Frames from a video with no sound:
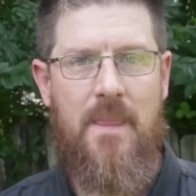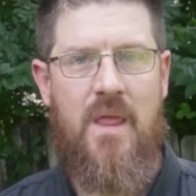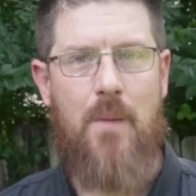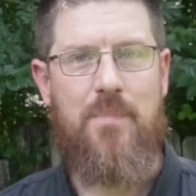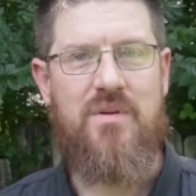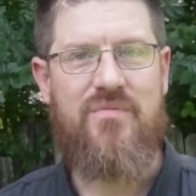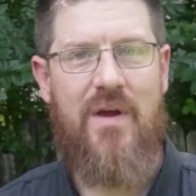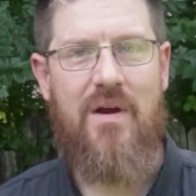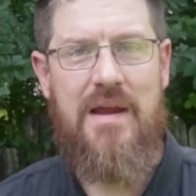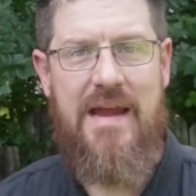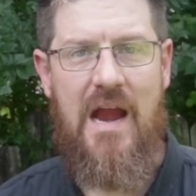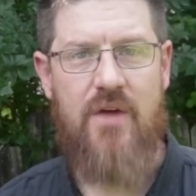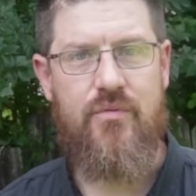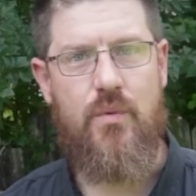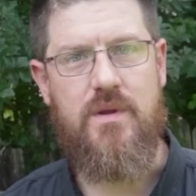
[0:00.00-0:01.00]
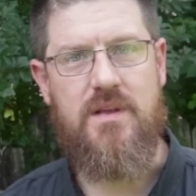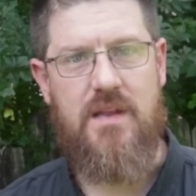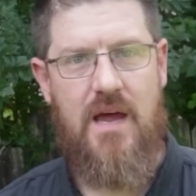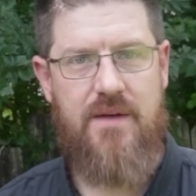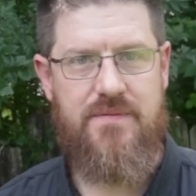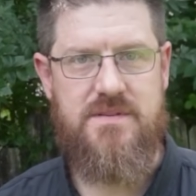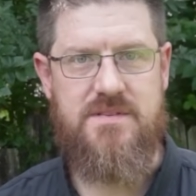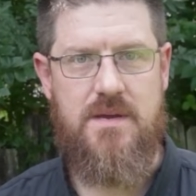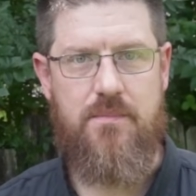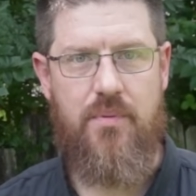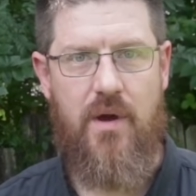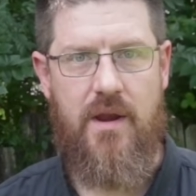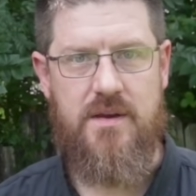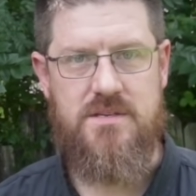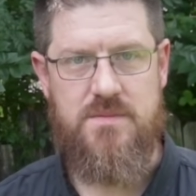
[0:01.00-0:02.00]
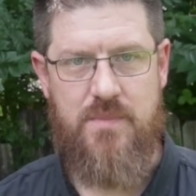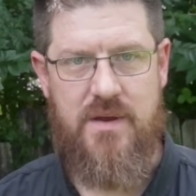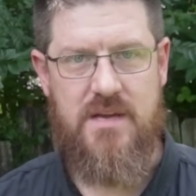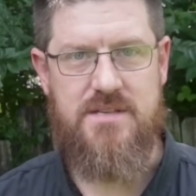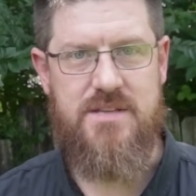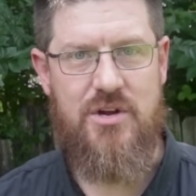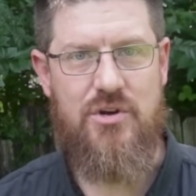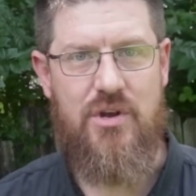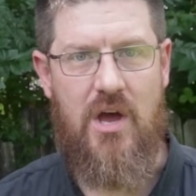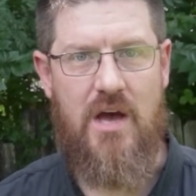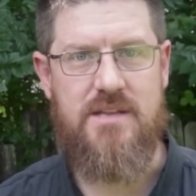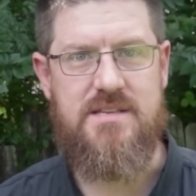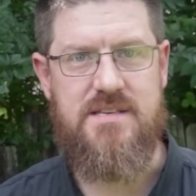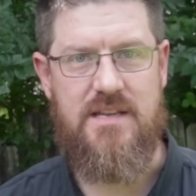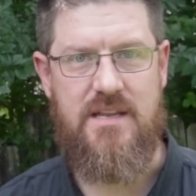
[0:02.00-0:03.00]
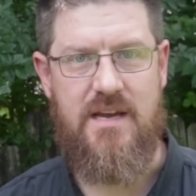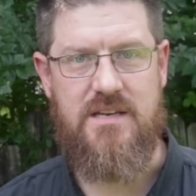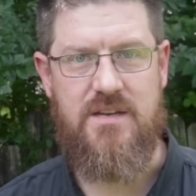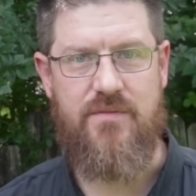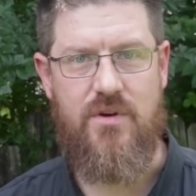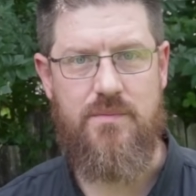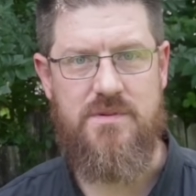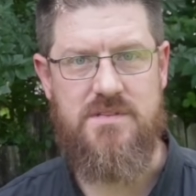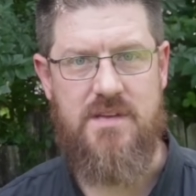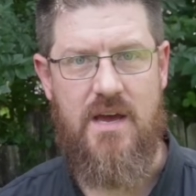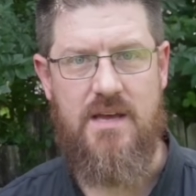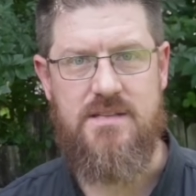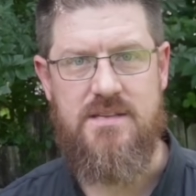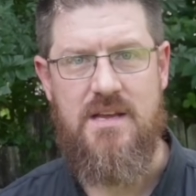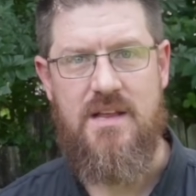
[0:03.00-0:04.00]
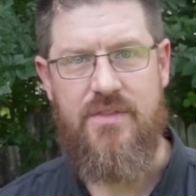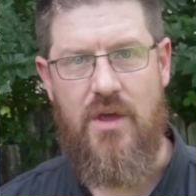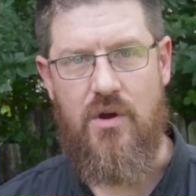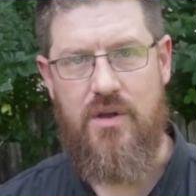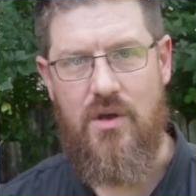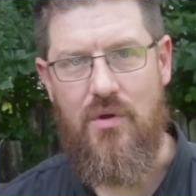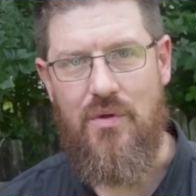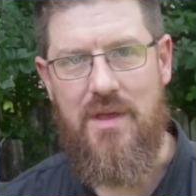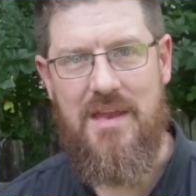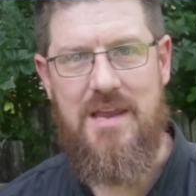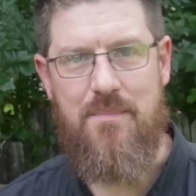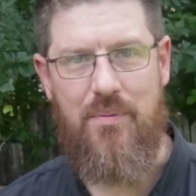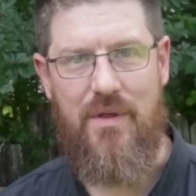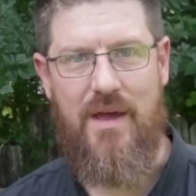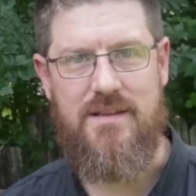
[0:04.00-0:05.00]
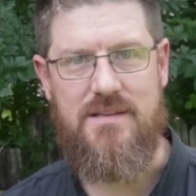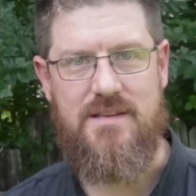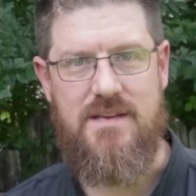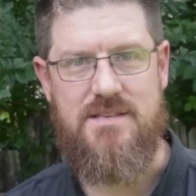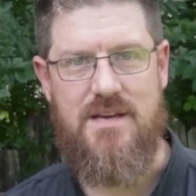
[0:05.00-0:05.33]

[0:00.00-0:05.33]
Now be very careful with glyphosate products because they're non-selective herbicides. They'll kill any plant that they